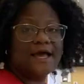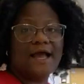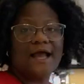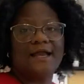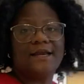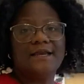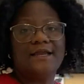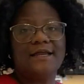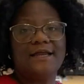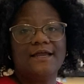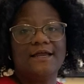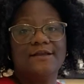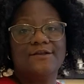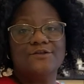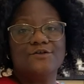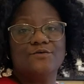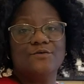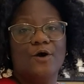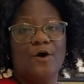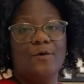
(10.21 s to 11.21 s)
I need
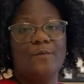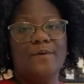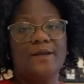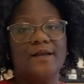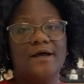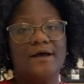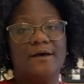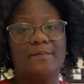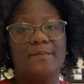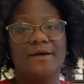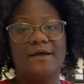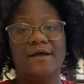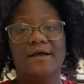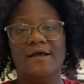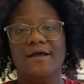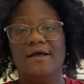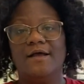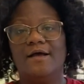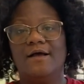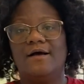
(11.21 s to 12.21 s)
to open up
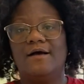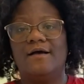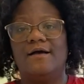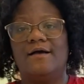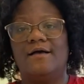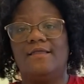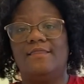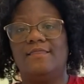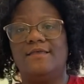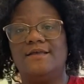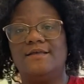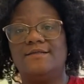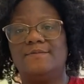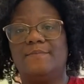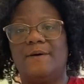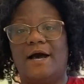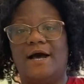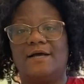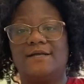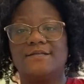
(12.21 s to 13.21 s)
these
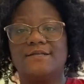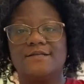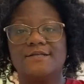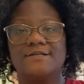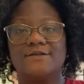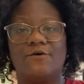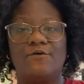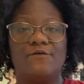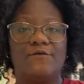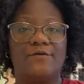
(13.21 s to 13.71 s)
boxes over